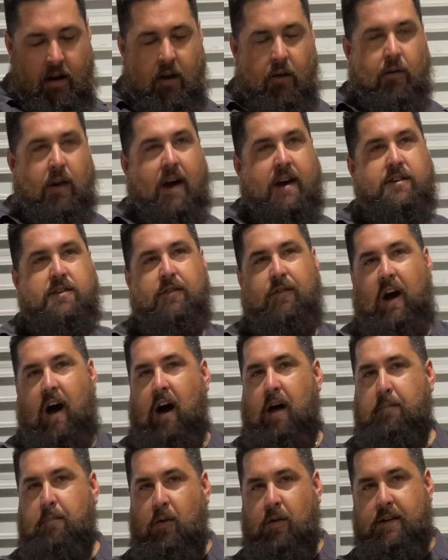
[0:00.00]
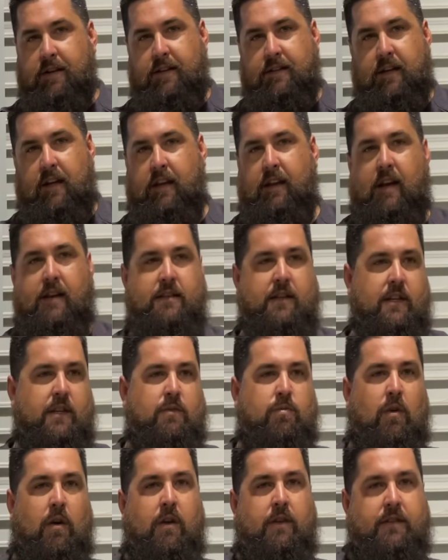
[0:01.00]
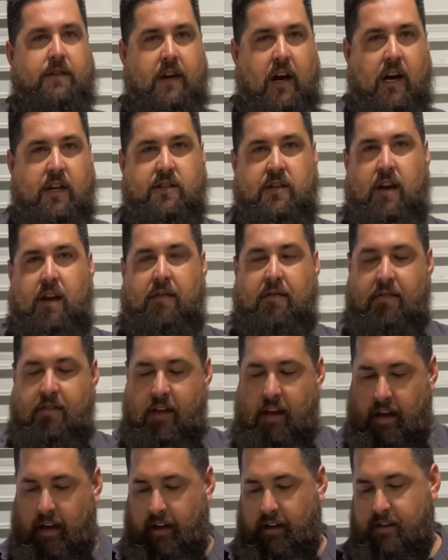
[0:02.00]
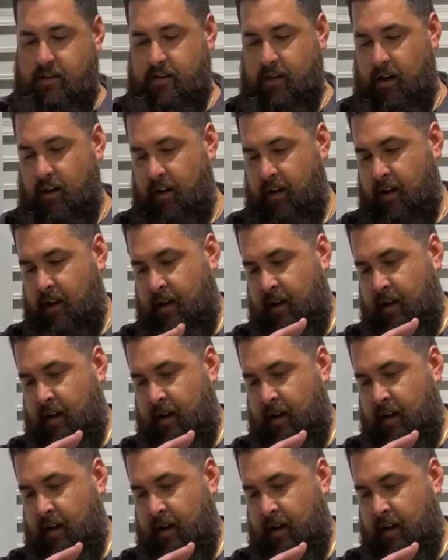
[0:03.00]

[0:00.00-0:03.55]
range of hard bodies and they just won't touch a thing. So